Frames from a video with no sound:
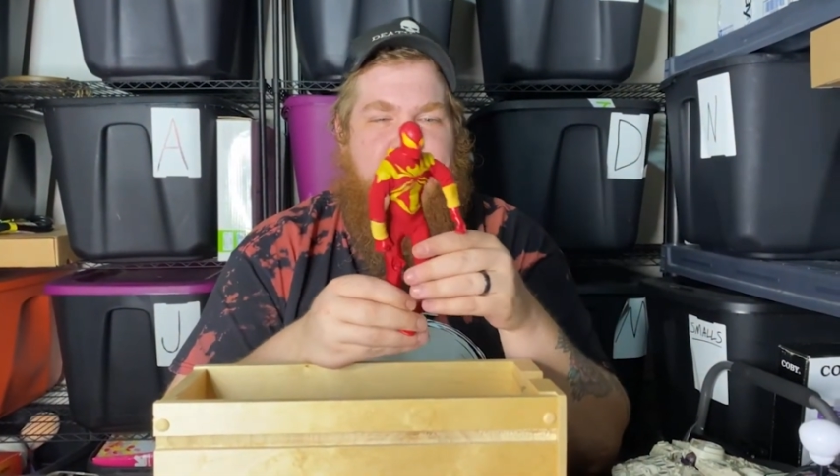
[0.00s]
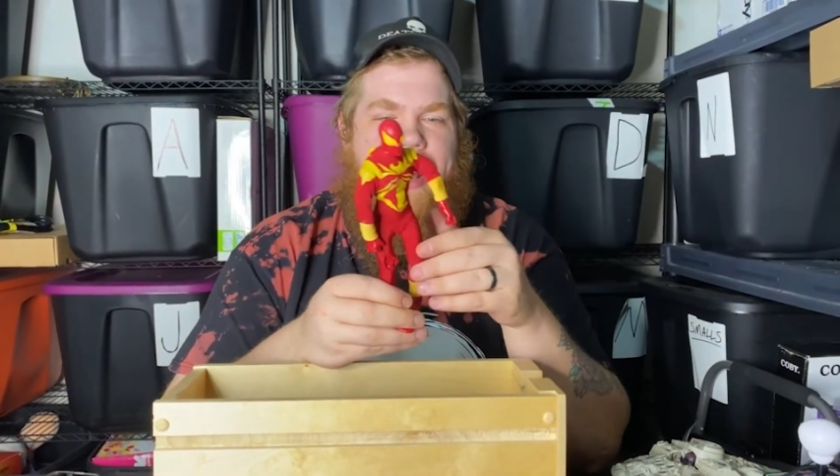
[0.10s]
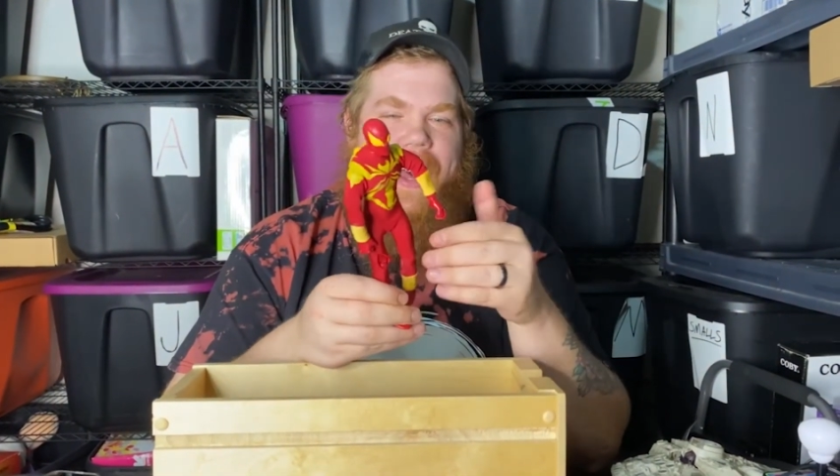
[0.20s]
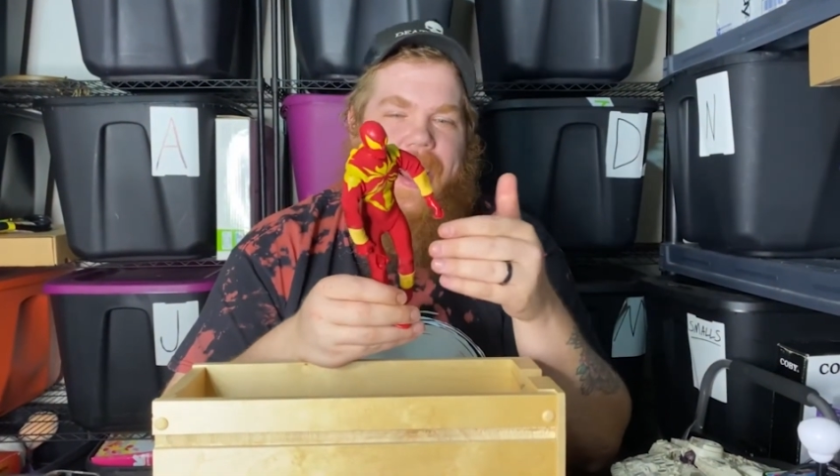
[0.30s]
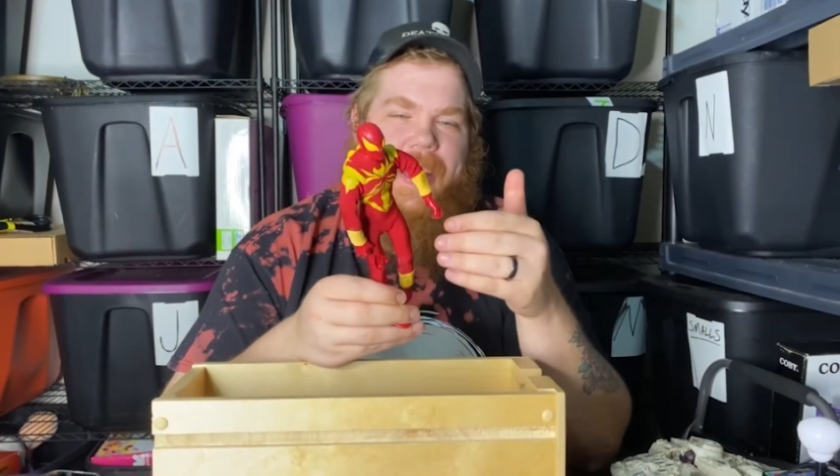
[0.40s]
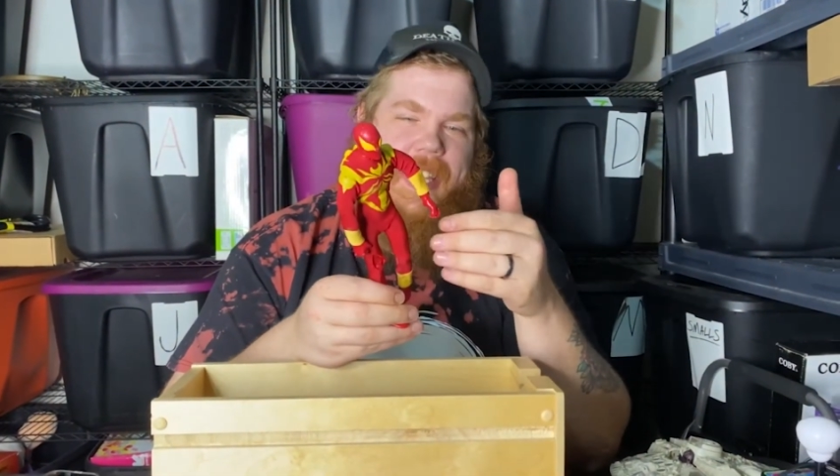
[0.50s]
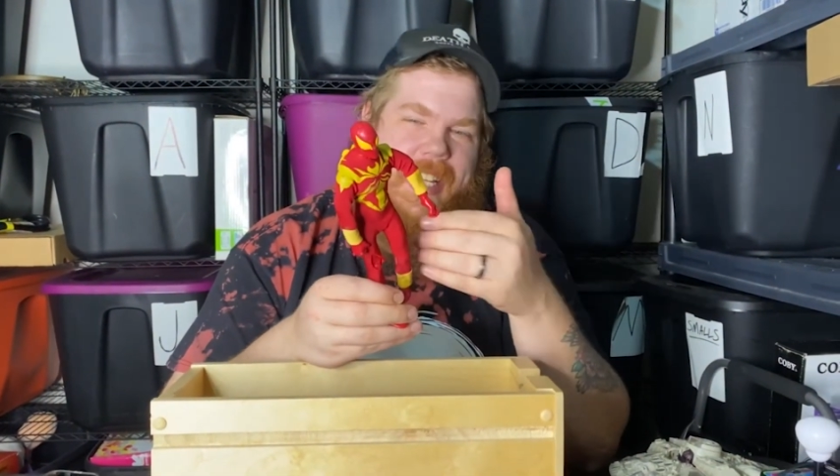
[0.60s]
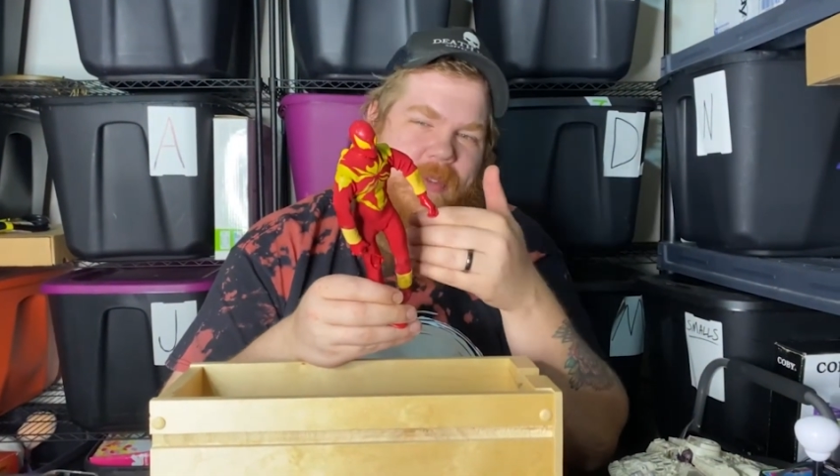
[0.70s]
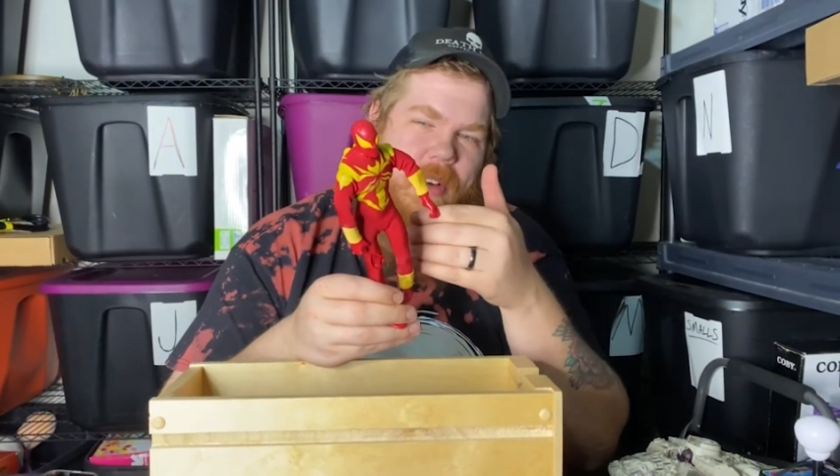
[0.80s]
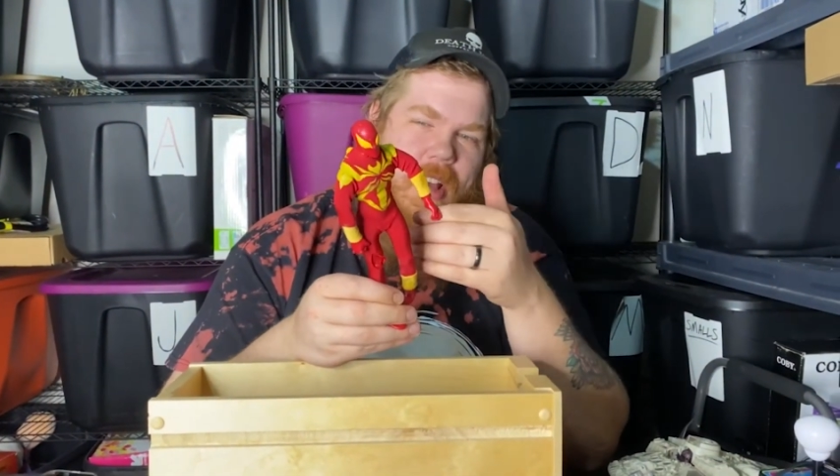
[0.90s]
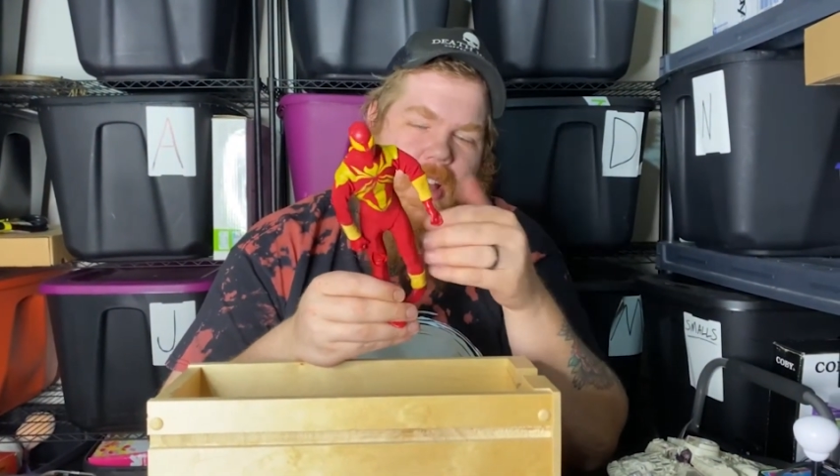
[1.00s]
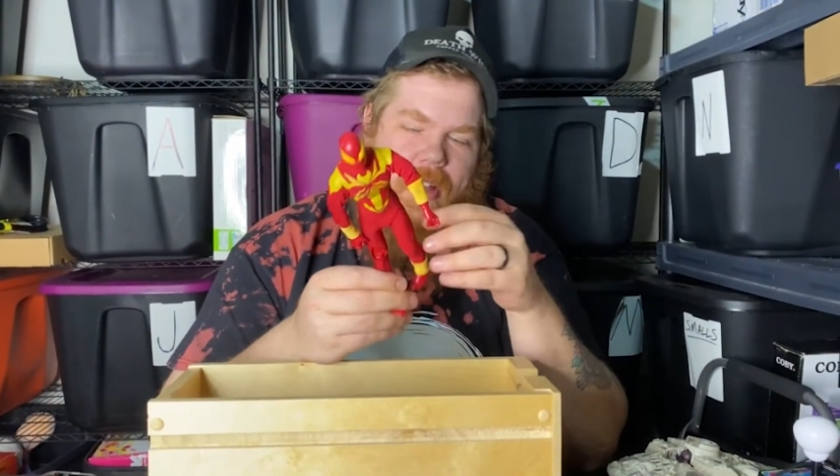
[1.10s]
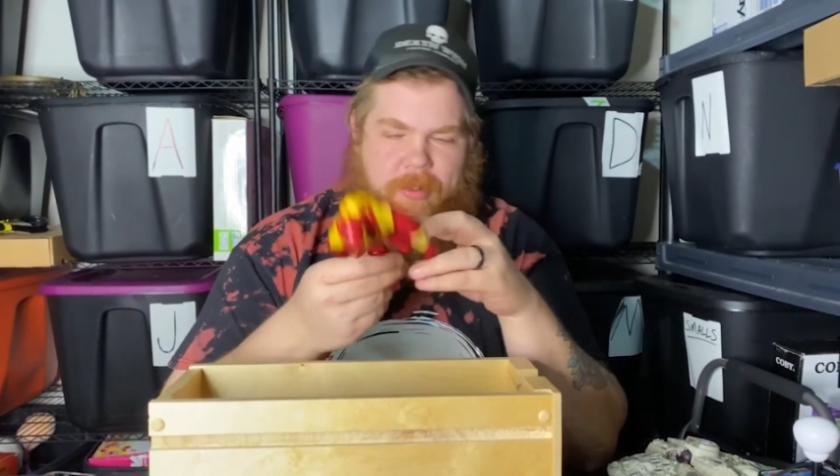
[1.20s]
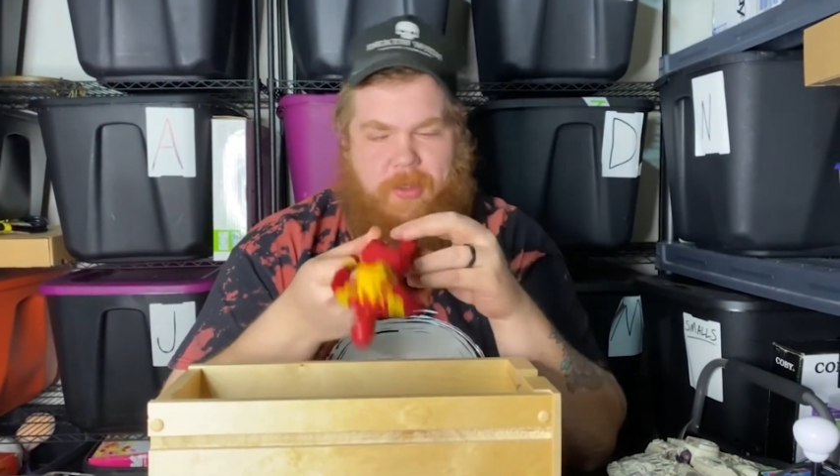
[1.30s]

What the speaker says: I think it's from